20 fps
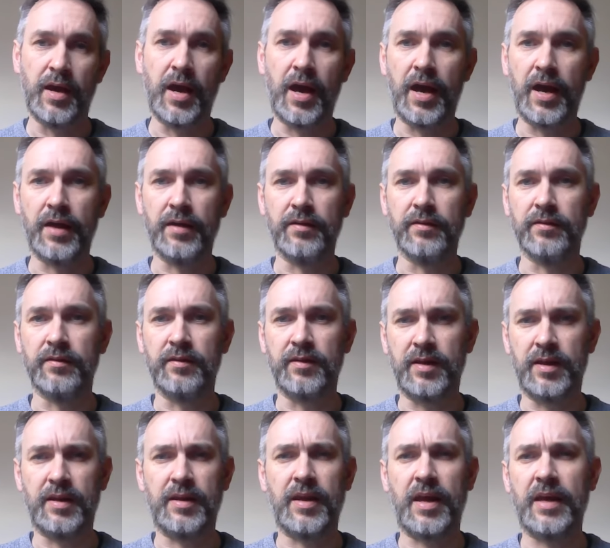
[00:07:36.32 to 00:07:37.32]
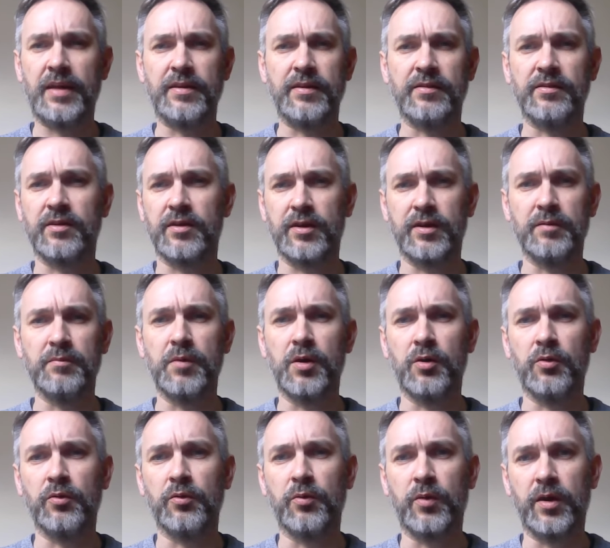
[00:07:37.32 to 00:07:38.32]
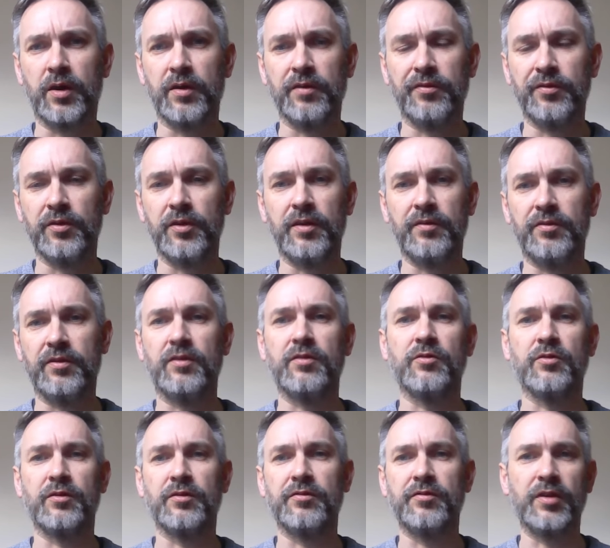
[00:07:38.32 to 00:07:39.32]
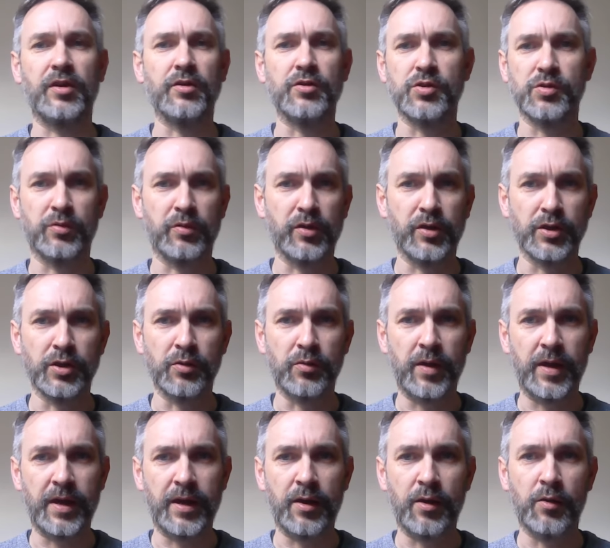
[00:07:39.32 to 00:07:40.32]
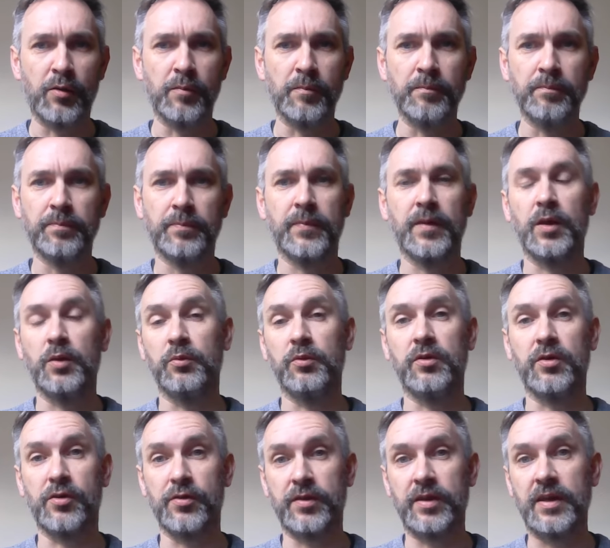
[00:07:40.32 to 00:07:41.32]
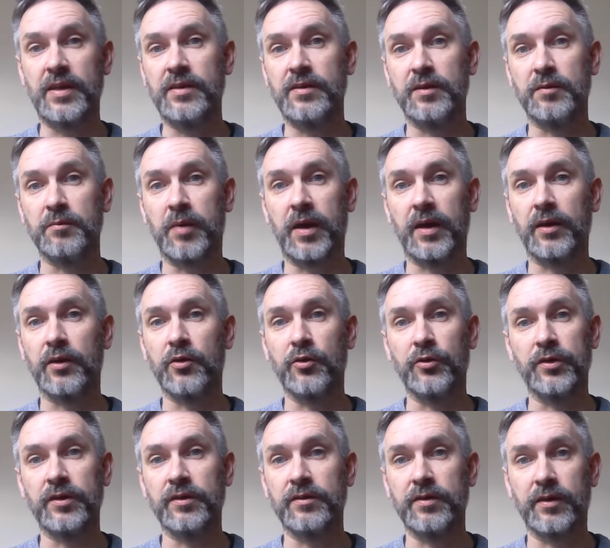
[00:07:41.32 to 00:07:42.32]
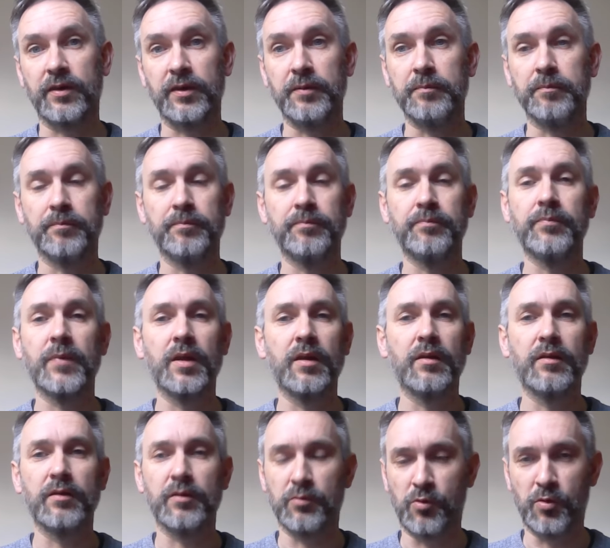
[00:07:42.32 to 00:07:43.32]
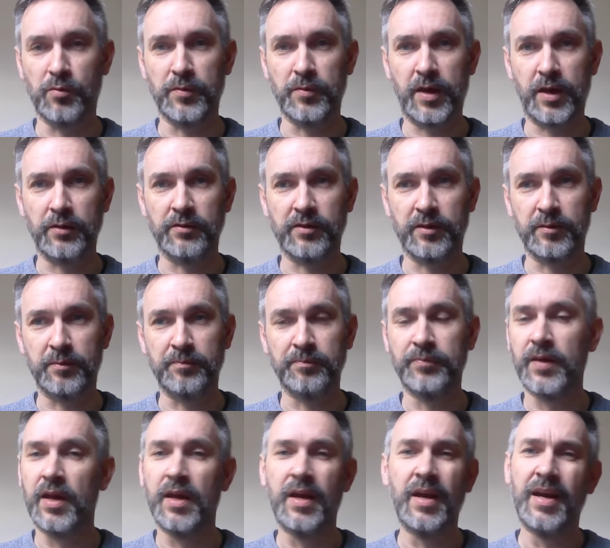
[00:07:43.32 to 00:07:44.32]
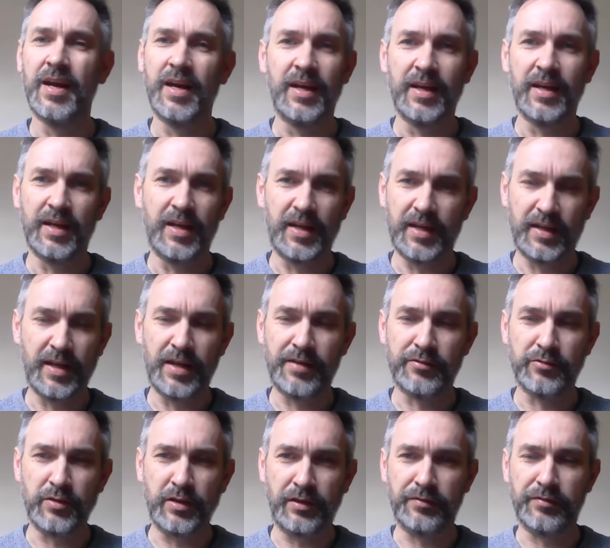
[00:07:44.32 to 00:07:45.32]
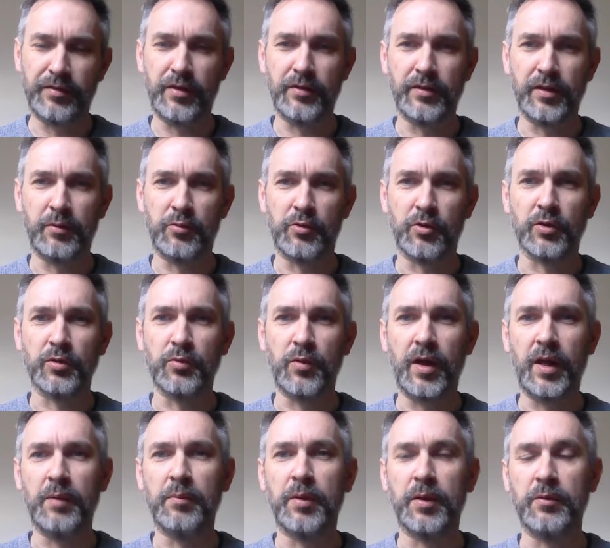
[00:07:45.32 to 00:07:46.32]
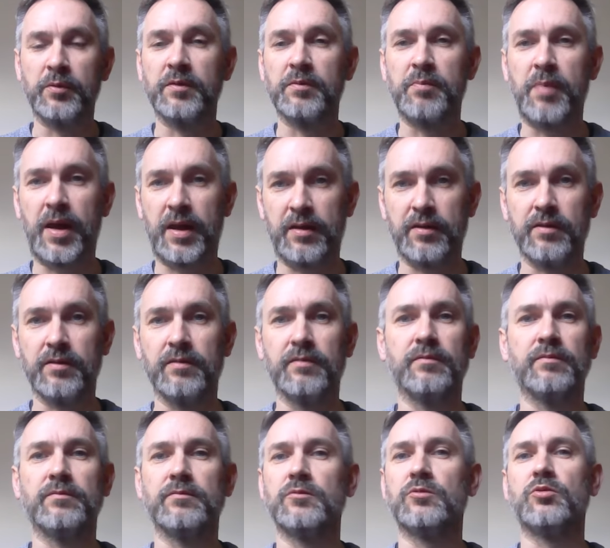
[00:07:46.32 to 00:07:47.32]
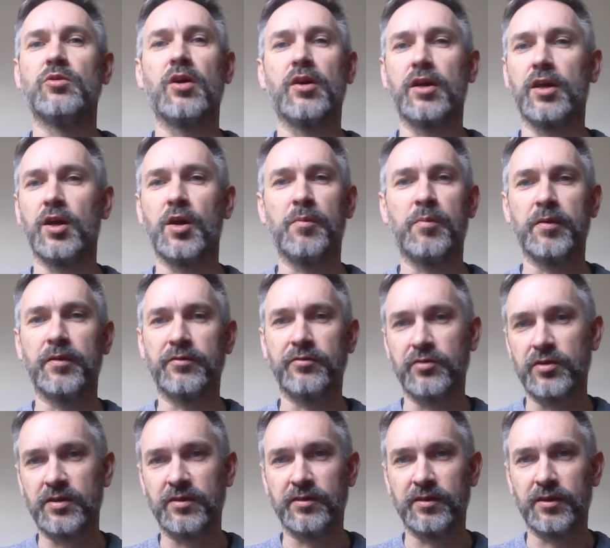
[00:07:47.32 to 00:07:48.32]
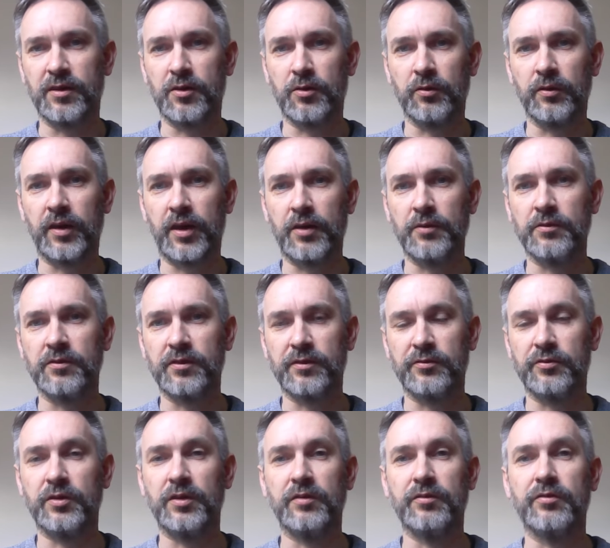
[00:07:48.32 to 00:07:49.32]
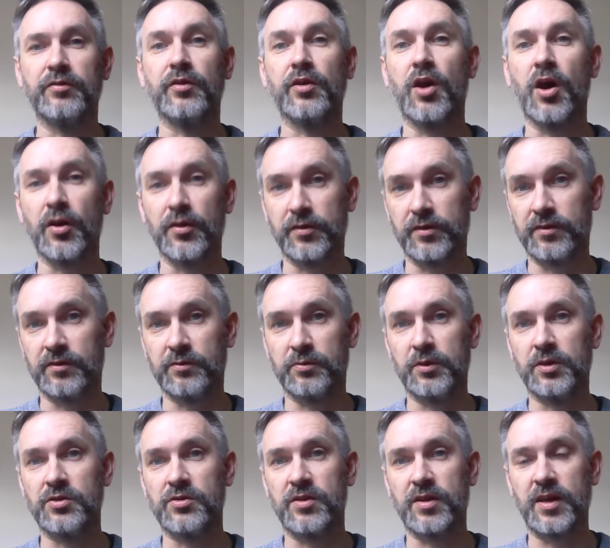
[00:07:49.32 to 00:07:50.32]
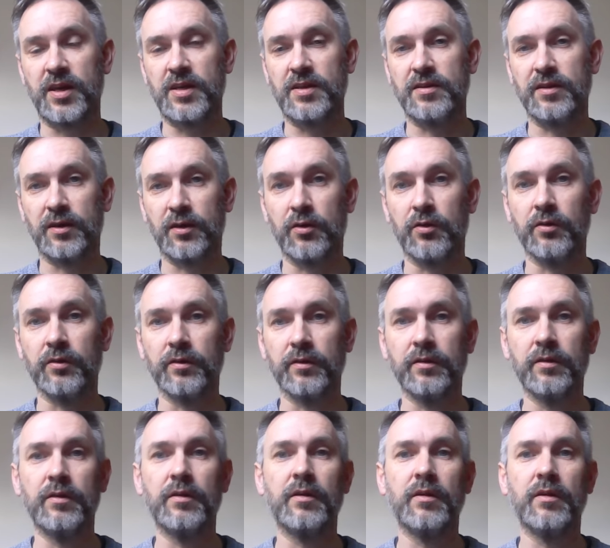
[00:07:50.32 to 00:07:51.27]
And it had this kind of mode where if it sort of figured you were on your way home, it would turn the heating back on in time to warm the house up. Never really found that worked well, but it was better than rocking up in a freezing cold house if we'd forgotten to switch the heating on